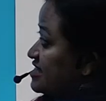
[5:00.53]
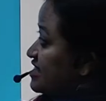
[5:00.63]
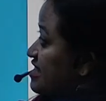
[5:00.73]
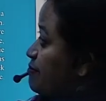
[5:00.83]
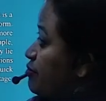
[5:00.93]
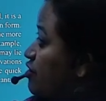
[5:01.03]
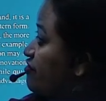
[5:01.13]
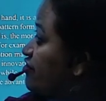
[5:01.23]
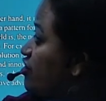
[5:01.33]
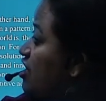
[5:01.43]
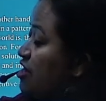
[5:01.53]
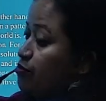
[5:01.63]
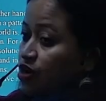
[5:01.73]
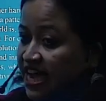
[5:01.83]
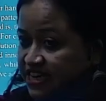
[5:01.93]
example of your
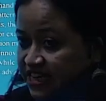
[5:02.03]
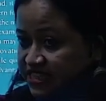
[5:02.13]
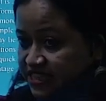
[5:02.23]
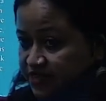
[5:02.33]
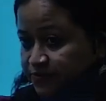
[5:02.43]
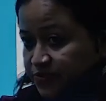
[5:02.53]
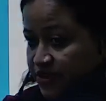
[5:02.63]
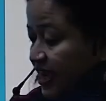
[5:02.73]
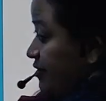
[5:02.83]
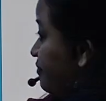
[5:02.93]
volatility, right?